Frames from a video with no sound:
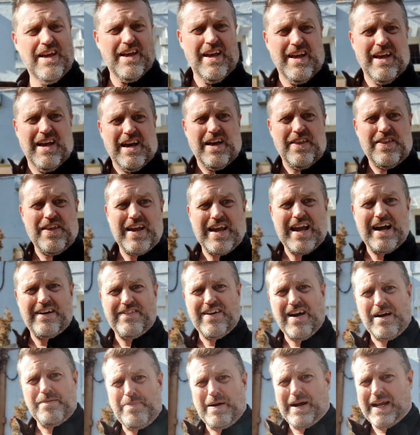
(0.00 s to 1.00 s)
And there you have it,
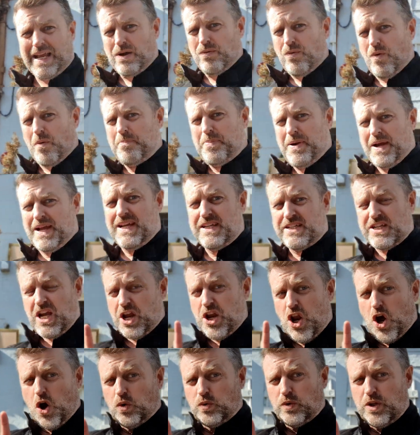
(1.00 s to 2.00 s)
I'm back in one piece, and
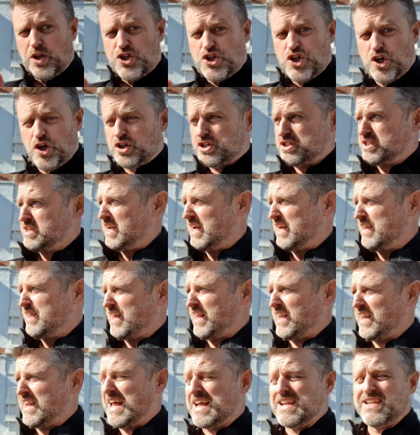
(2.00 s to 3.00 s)
only just the
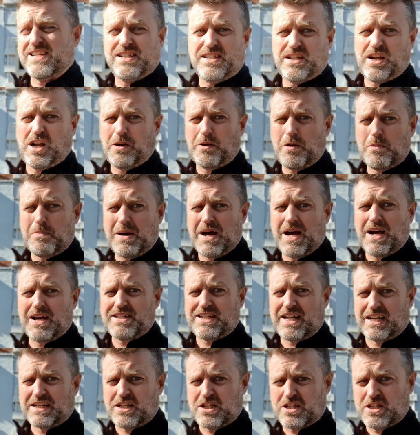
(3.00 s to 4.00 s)
last couple of miles I
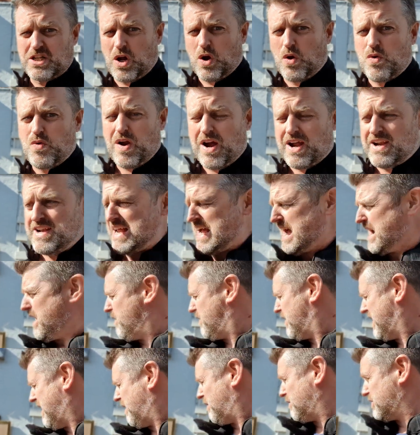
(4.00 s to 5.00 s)
had to slow right
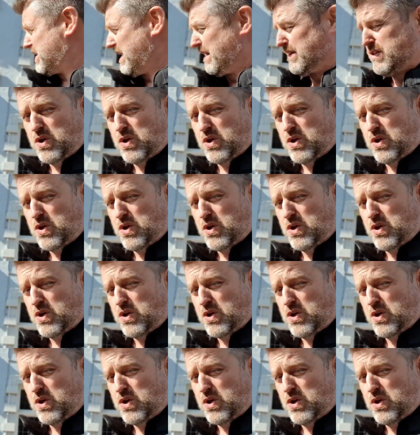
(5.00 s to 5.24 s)
down. I was down to